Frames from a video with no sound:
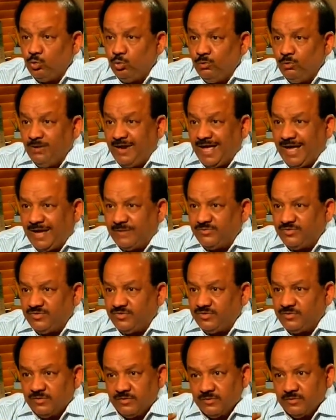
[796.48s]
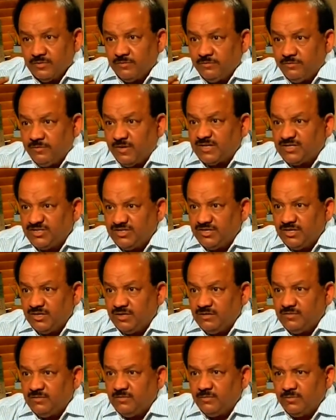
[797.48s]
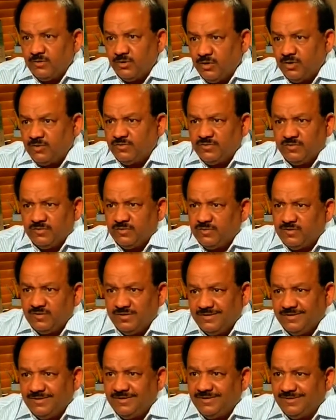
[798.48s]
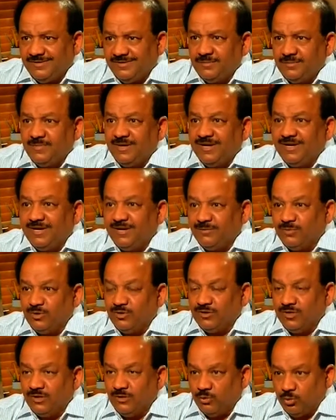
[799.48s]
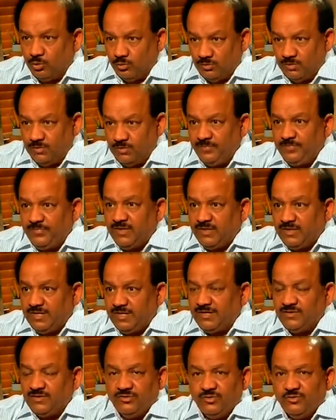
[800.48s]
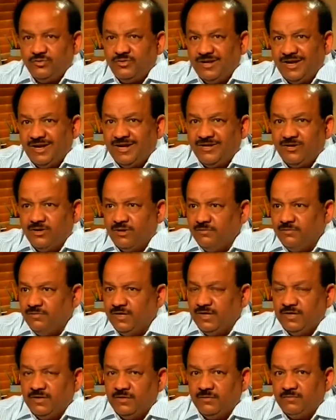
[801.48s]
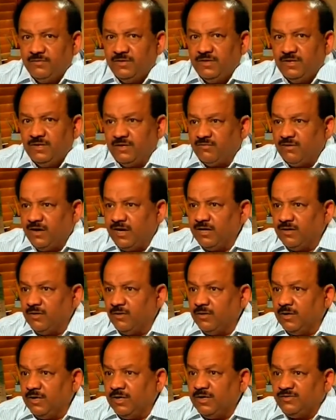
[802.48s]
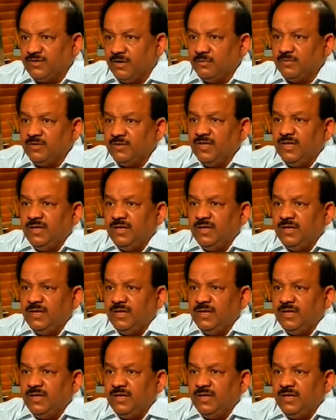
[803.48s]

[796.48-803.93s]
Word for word: two labs functional because uh, depending upon the load. That is, you see, right now we uh, we required That's only Pune some,